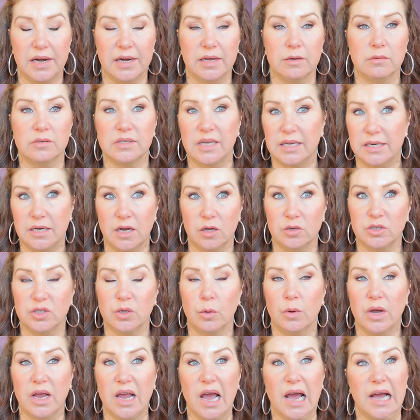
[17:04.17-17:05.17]
And I was like, no.
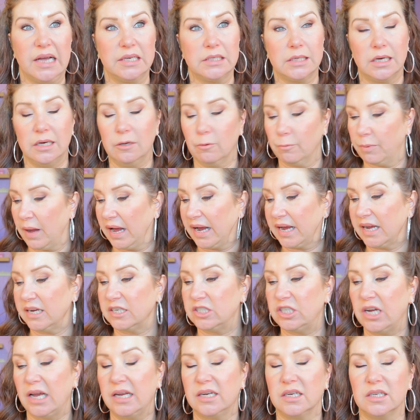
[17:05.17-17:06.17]
So I had a little packet
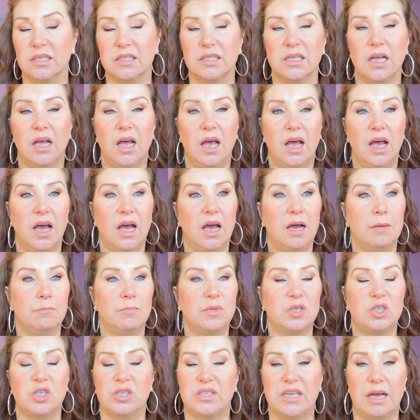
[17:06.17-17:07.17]
of cheddars, um,
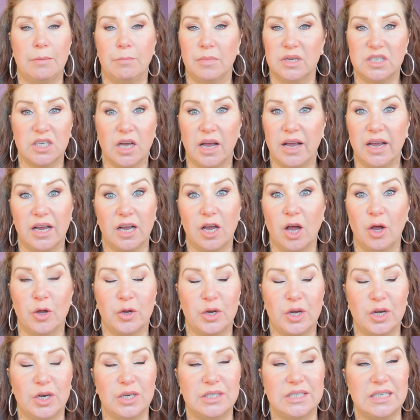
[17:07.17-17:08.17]
but just had my Diet
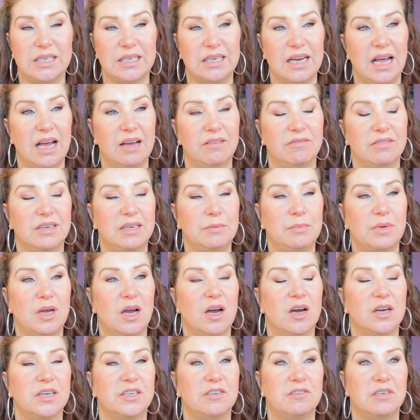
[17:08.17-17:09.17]
Coke, and I didn't have any
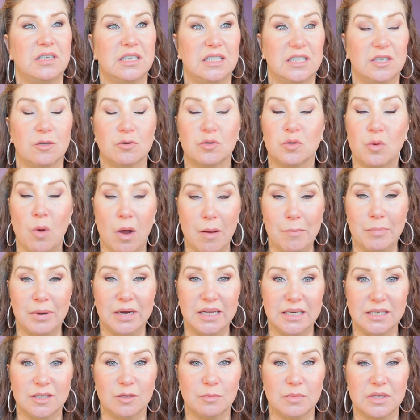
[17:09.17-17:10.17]
Bacardi or anything. So I was quite
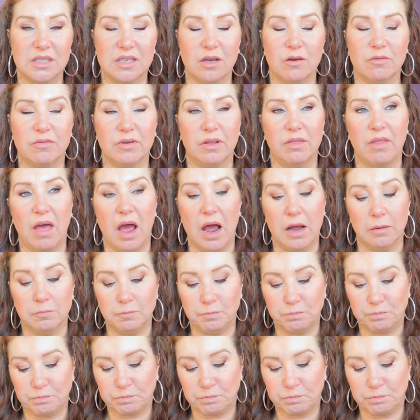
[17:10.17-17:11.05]
pleased with myself at that.